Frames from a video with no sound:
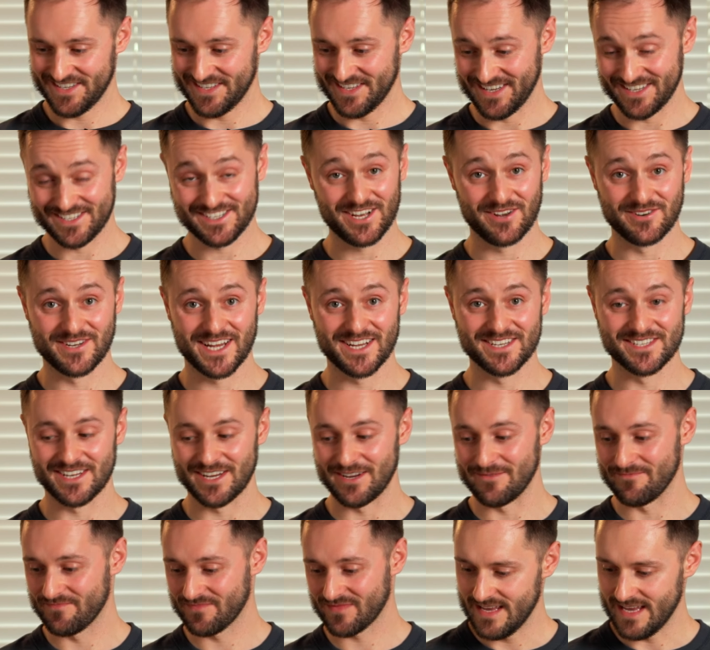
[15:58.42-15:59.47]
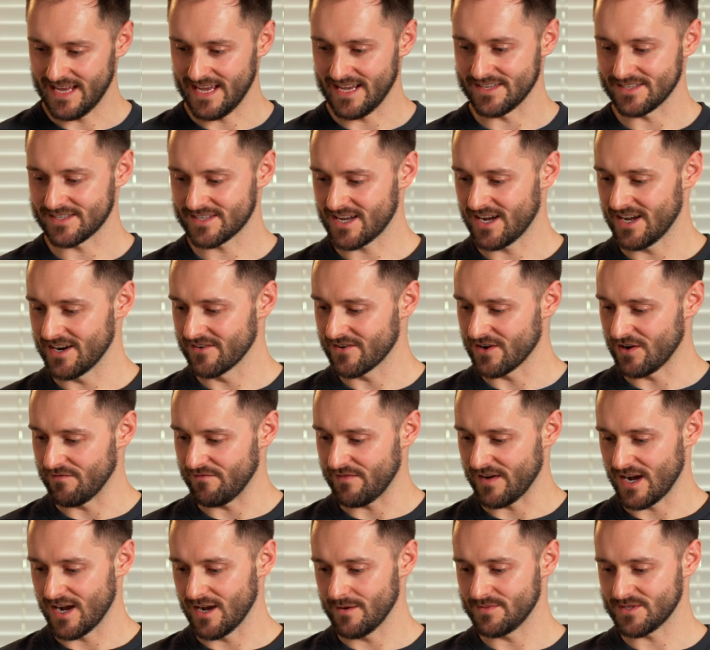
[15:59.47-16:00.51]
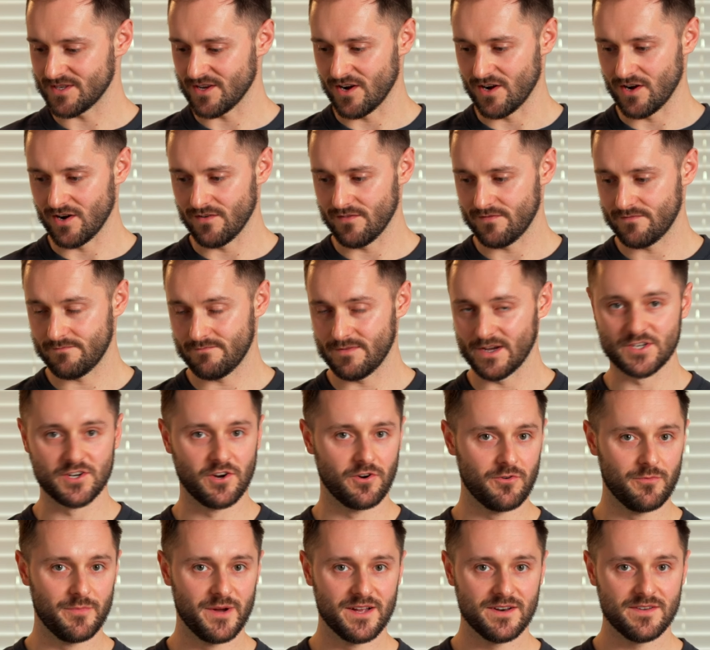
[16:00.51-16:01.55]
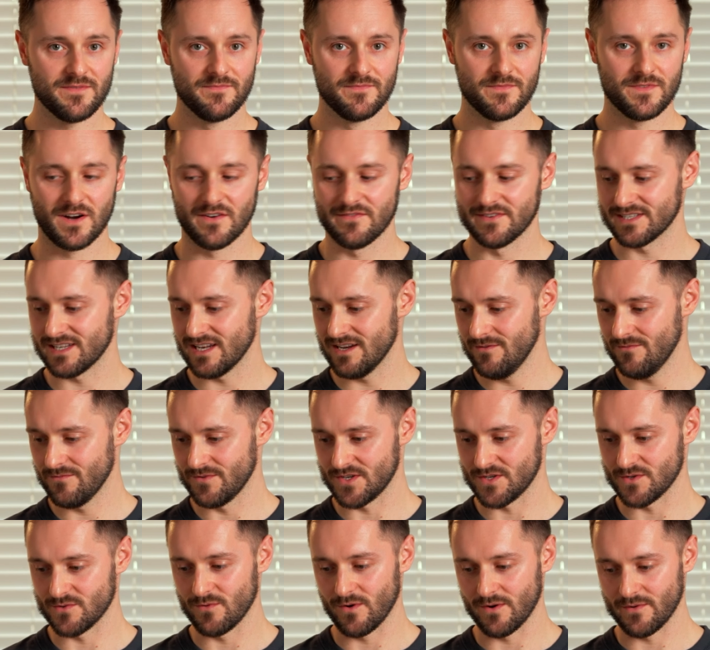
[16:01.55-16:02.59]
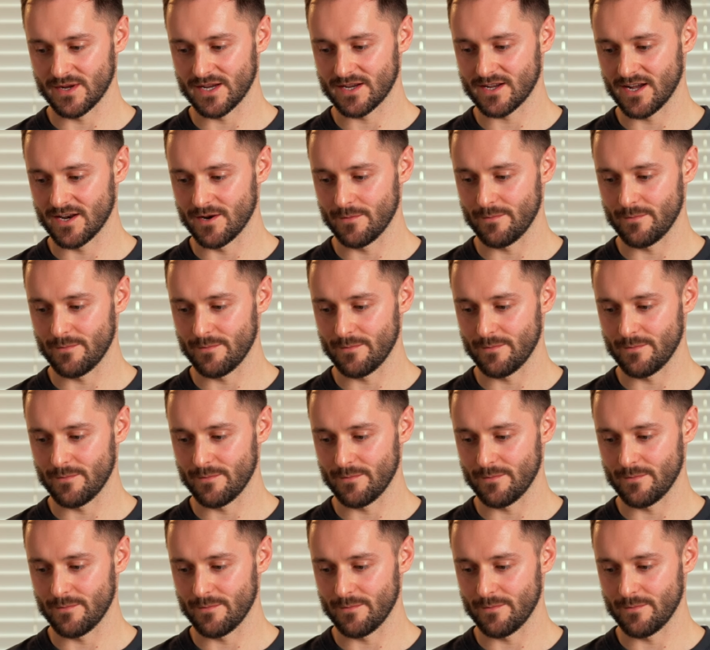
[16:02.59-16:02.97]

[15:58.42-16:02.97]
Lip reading: It's so tasty. It's kind of got vibes of a jungle bird, obviously, which is what we're kind